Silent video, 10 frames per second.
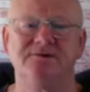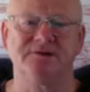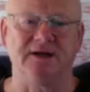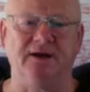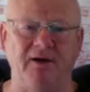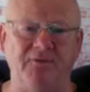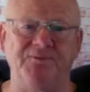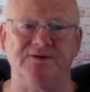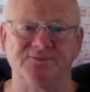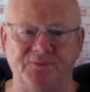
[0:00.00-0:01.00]
to your
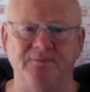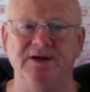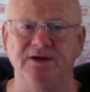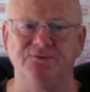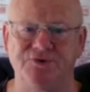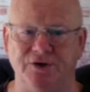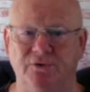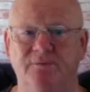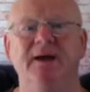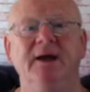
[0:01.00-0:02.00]
offers from
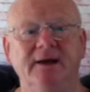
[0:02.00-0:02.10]
YouTube.